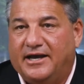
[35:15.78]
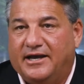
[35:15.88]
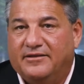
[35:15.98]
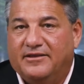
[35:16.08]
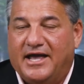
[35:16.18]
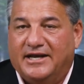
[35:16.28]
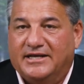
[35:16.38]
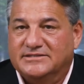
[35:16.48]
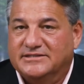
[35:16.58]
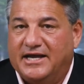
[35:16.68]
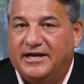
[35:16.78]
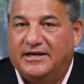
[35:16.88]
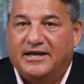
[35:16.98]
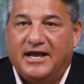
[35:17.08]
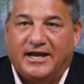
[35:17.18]
And that
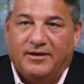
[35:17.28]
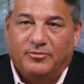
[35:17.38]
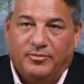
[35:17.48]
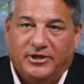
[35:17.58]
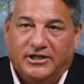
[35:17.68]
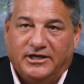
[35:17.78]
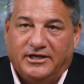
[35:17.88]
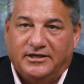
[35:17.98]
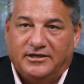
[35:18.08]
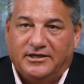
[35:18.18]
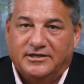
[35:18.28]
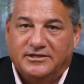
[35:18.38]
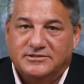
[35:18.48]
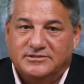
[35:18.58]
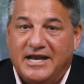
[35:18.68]
insight and that capability
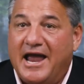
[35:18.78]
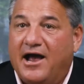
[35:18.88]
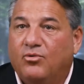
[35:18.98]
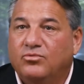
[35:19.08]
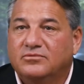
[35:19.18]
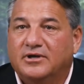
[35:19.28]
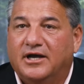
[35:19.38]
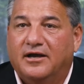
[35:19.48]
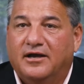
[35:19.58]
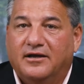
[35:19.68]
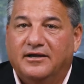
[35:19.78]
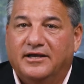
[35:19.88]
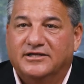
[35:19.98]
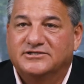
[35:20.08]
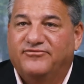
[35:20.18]
is now, uh,
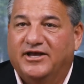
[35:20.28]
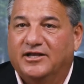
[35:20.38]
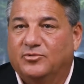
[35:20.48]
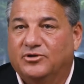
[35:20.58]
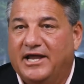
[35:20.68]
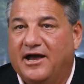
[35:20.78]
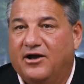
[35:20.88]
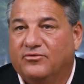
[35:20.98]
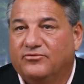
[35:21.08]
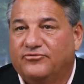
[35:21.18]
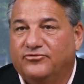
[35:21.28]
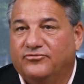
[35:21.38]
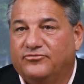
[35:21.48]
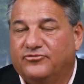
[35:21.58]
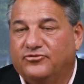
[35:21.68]
and it's available now
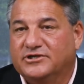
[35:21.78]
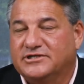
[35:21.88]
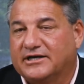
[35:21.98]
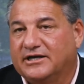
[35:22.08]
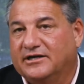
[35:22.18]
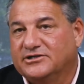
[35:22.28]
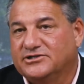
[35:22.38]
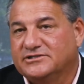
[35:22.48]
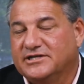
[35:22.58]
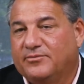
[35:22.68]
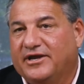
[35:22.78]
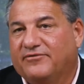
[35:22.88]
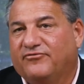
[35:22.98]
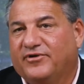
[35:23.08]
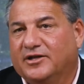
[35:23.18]
through, through the technologies that we
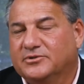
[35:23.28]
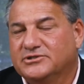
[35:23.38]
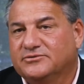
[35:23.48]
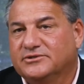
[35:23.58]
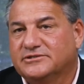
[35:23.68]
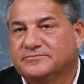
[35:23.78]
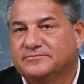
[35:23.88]
have available to us.